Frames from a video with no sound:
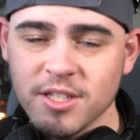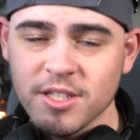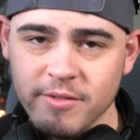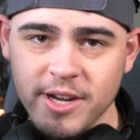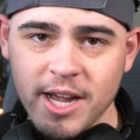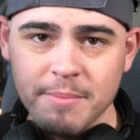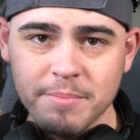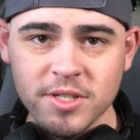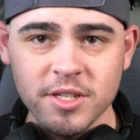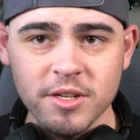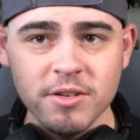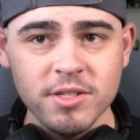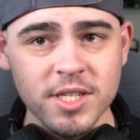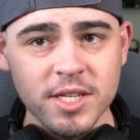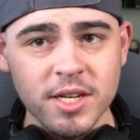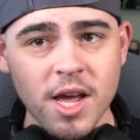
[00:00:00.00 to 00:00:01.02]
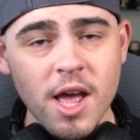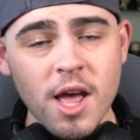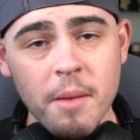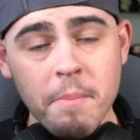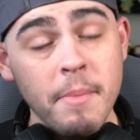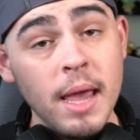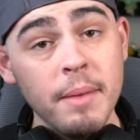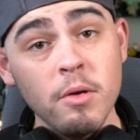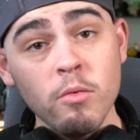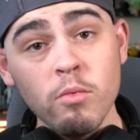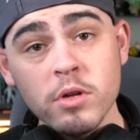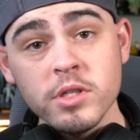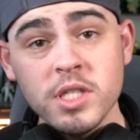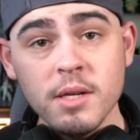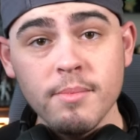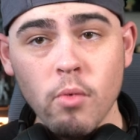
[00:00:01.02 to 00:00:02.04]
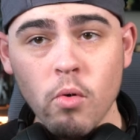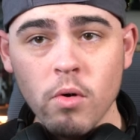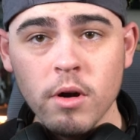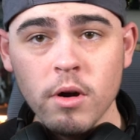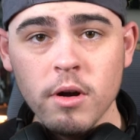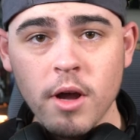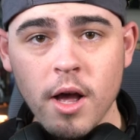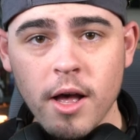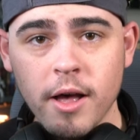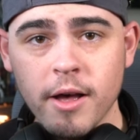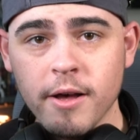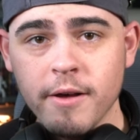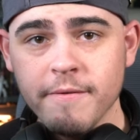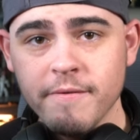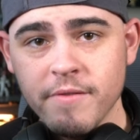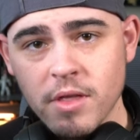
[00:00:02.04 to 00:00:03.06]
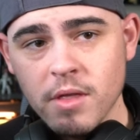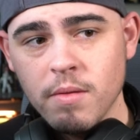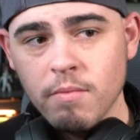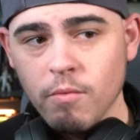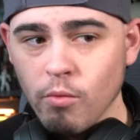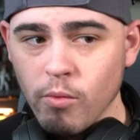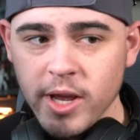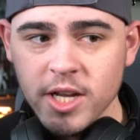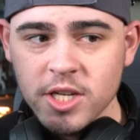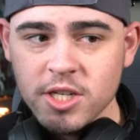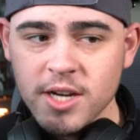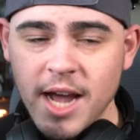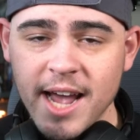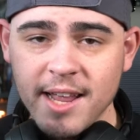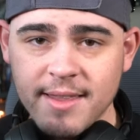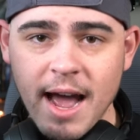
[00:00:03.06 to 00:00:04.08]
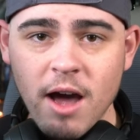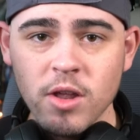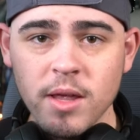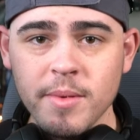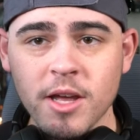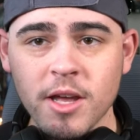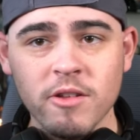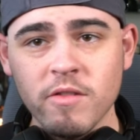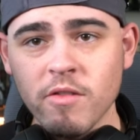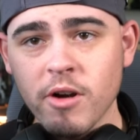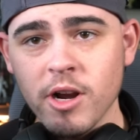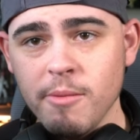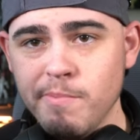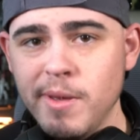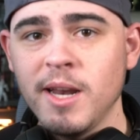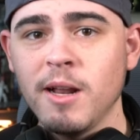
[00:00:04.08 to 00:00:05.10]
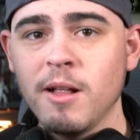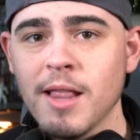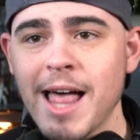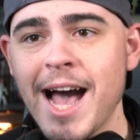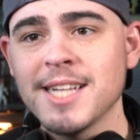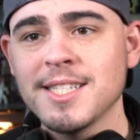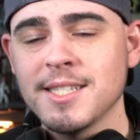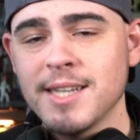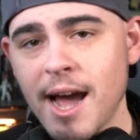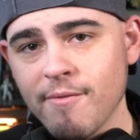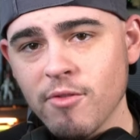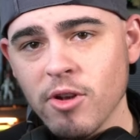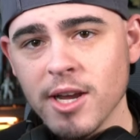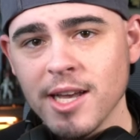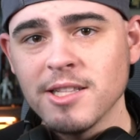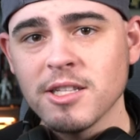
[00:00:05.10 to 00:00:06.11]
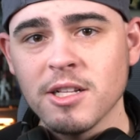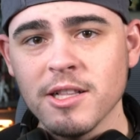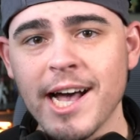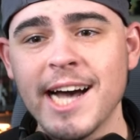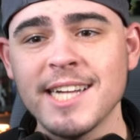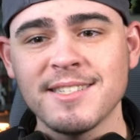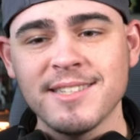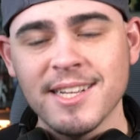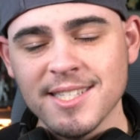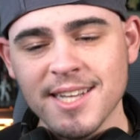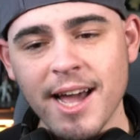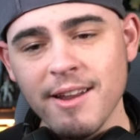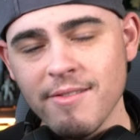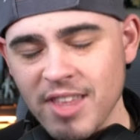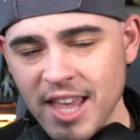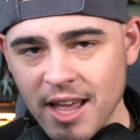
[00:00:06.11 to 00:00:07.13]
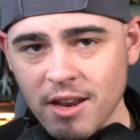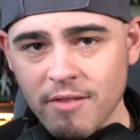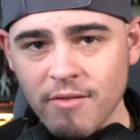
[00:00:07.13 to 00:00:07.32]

least three episodes, and maybe we'll see more of reach. I doubt it because it's already been glass, and after it gets glass, that's kind of the